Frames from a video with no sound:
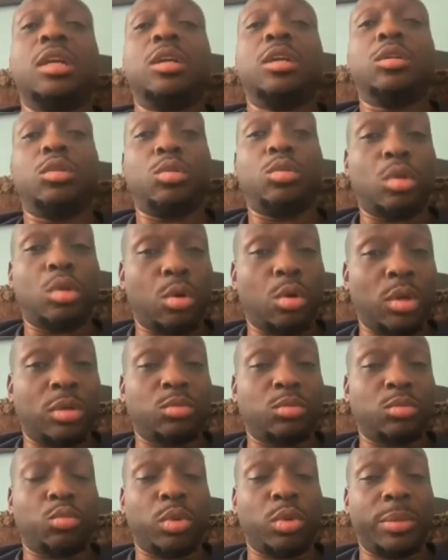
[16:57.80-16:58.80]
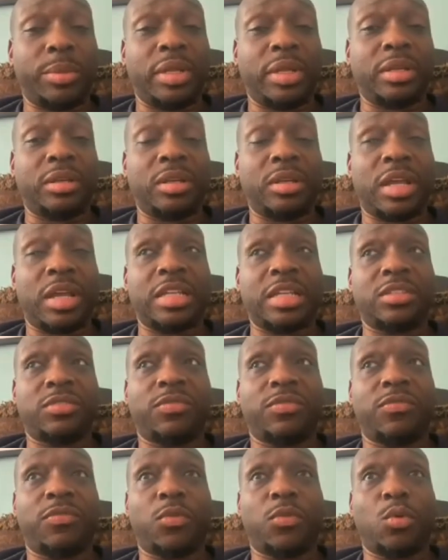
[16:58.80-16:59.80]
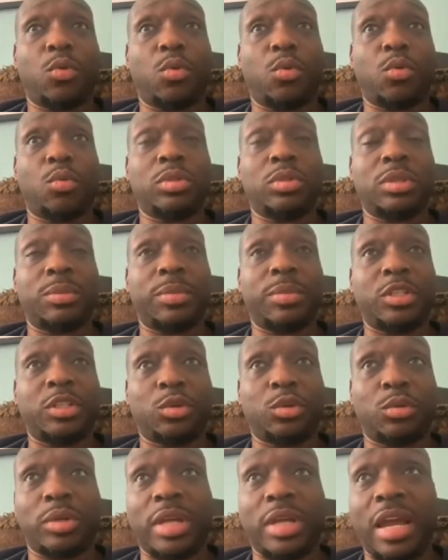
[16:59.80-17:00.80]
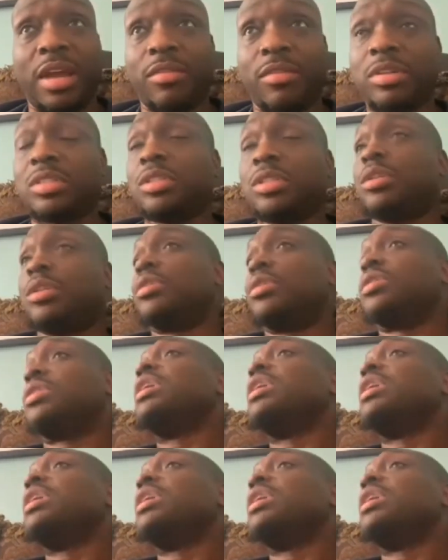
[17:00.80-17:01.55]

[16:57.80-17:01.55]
women as full dimensional characters,